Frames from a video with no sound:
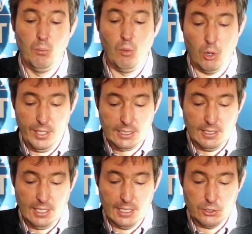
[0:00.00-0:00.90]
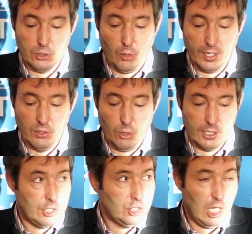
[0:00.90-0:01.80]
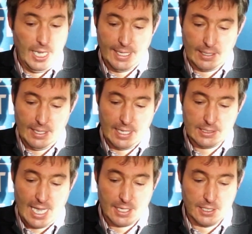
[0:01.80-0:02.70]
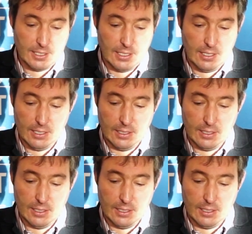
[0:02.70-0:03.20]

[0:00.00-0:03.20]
More recently, historian Walter Scheidel has added